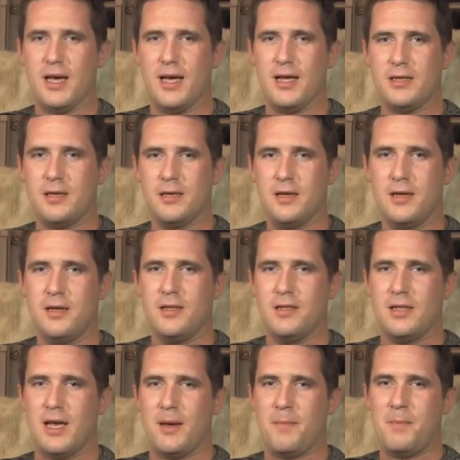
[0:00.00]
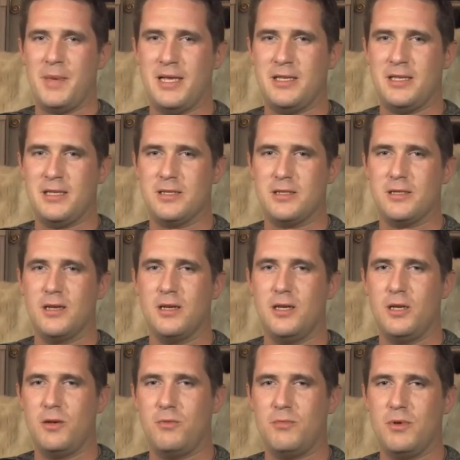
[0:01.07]
that, that means
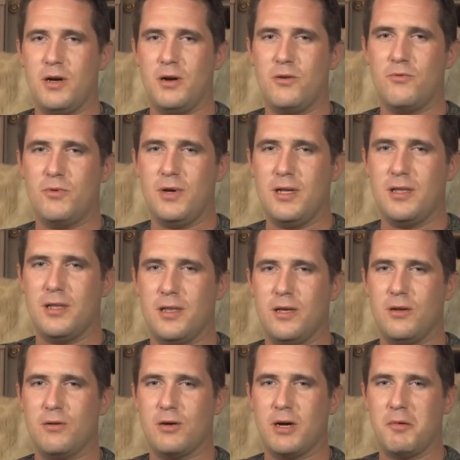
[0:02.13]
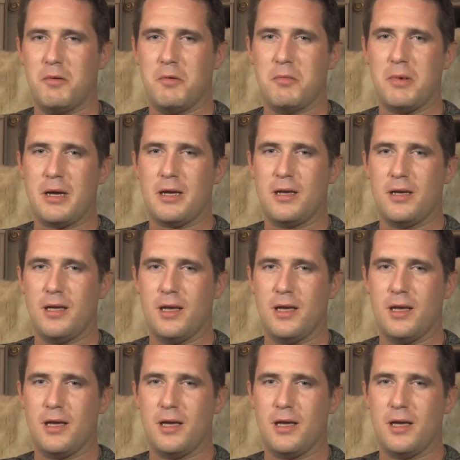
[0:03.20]
you know really you're coming back